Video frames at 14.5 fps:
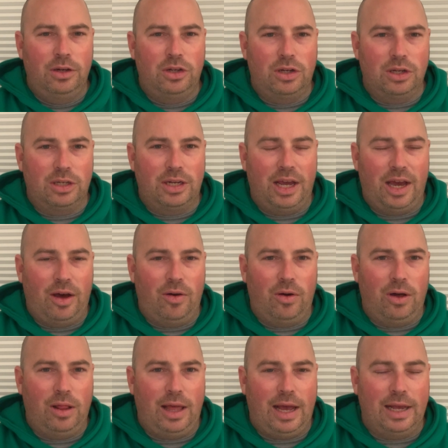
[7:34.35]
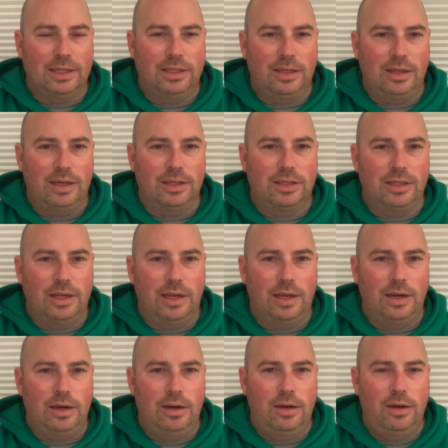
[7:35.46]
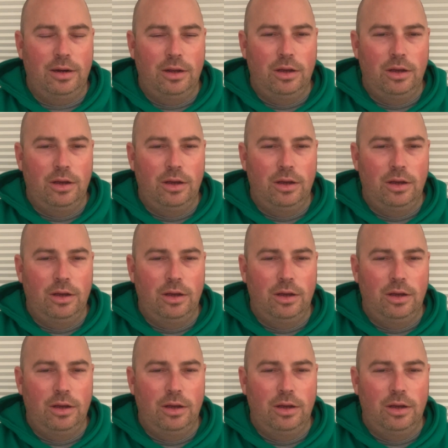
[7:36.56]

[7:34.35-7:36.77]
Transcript: just how classless and